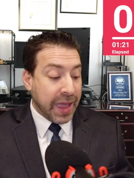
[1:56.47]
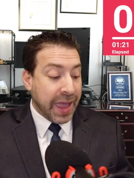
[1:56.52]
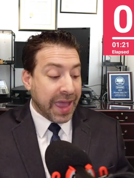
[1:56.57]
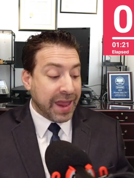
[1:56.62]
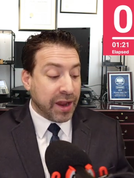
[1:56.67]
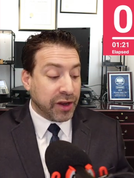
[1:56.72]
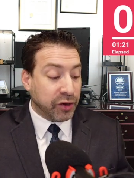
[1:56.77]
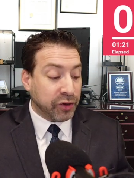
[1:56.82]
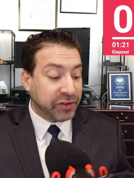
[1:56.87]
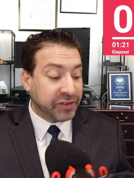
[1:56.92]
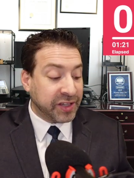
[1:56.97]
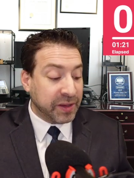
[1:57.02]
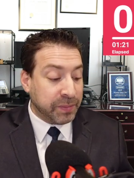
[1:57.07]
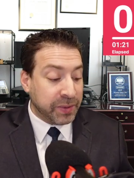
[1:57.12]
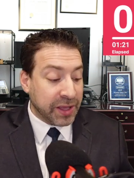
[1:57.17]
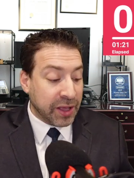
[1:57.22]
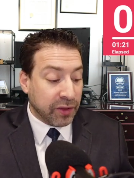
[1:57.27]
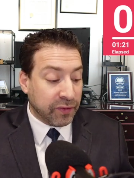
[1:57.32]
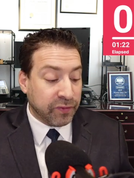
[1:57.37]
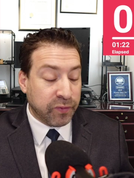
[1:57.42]
And under
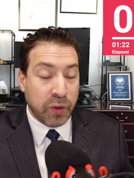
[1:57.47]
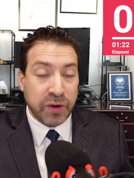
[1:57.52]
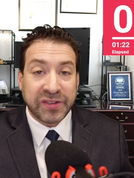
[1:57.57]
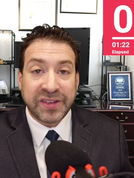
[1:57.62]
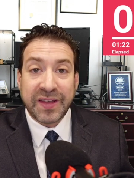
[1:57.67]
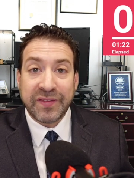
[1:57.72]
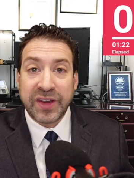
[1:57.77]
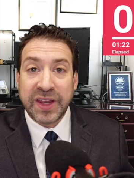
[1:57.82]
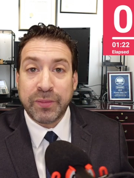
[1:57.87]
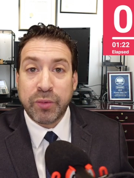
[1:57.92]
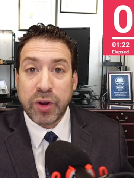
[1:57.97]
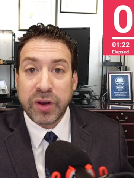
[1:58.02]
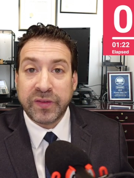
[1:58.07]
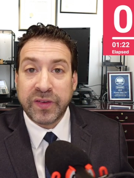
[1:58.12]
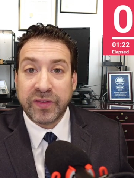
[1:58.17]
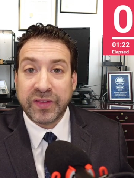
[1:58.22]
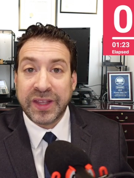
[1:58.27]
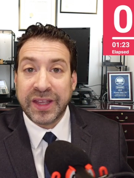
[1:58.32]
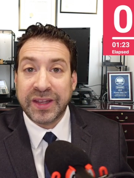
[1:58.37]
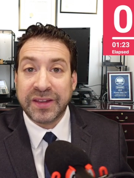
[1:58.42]
CPL
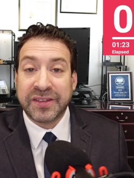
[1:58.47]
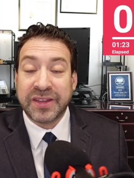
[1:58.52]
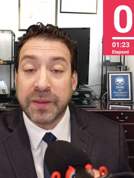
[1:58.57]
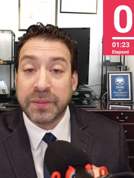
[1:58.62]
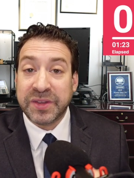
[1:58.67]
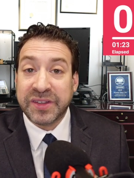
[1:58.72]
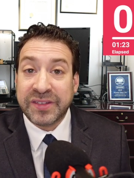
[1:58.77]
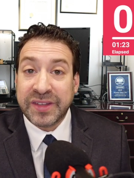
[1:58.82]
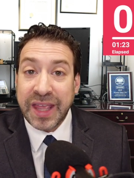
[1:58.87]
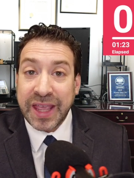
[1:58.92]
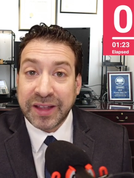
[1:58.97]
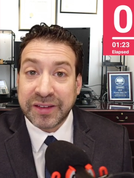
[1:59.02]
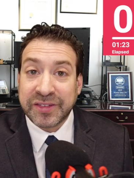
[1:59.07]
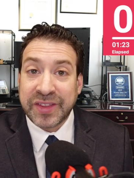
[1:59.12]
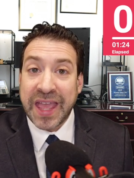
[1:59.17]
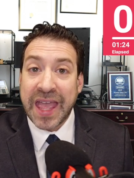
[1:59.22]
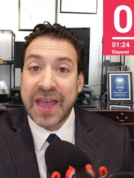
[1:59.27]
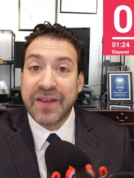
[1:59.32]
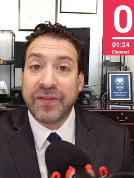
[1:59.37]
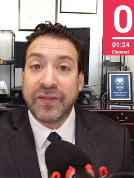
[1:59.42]
470.15 sub 6,
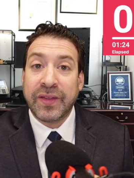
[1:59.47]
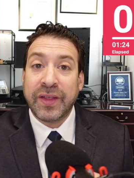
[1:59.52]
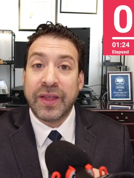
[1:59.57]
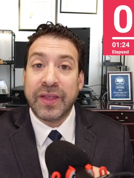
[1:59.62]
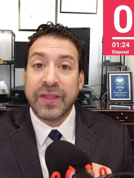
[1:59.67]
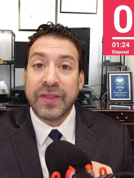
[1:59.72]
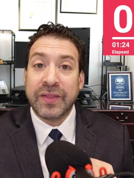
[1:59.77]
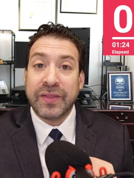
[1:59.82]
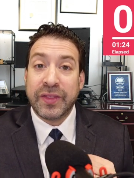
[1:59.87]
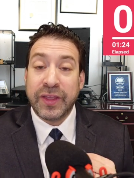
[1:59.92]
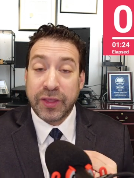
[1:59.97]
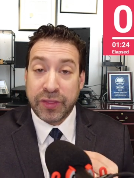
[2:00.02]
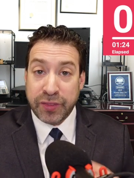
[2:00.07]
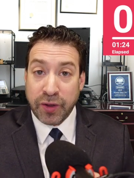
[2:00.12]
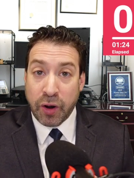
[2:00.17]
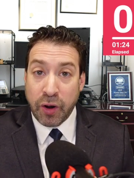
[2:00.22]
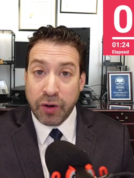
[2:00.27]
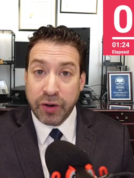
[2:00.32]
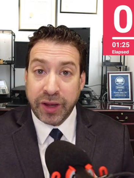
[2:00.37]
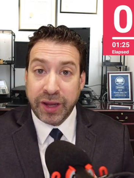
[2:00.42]
they have the
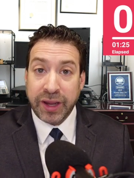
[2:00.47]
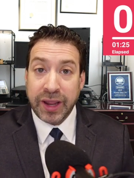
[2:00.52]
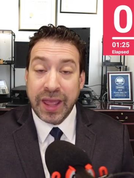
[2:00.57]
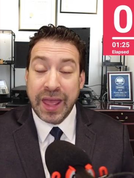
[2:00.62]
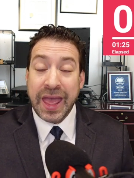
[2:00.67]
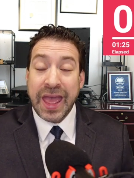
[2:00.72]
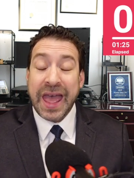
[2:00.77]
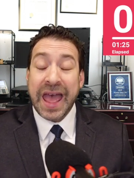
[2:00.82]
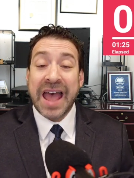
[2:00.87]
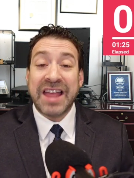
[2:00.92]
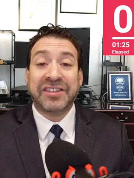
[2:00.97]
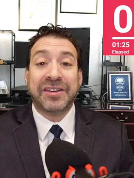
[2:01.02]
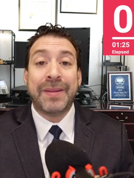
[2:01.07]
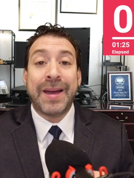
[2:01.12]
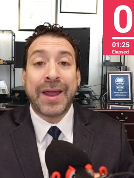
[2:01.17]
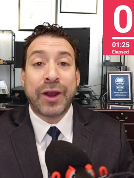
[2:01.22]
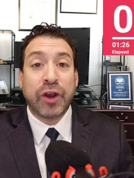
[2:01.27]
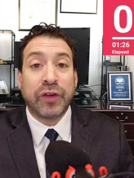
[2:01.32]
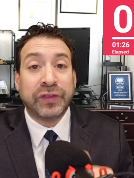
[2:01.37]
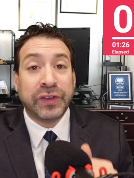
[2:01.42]
authority as a
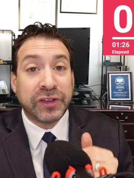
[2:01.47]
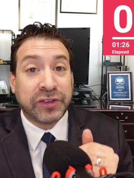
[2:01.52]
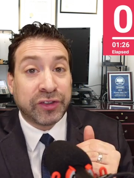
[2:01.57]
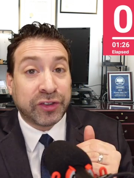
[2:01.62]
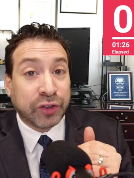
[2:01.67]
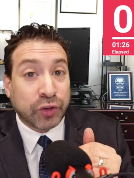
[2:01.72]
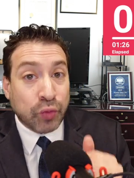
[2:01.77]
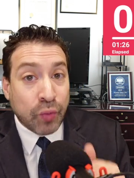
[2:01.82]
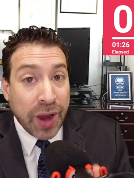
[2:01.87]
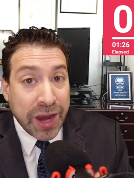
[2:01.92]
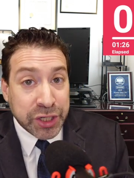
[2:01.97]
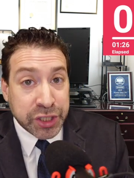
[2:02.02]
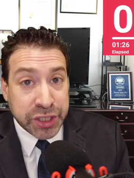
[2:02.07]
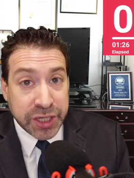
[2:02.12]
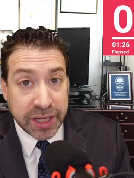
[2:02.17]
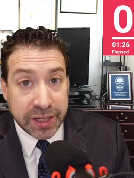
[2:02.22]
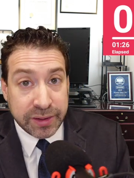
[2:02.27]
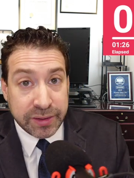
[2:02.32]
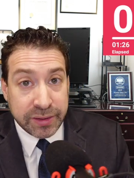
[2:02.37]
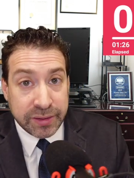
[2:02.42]
matter of
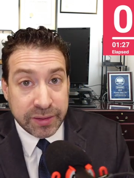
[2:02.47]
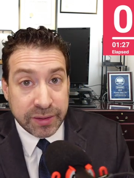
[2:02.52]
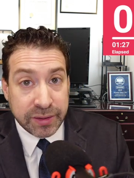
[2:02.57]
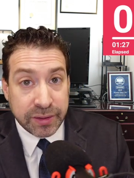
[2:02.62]
discretion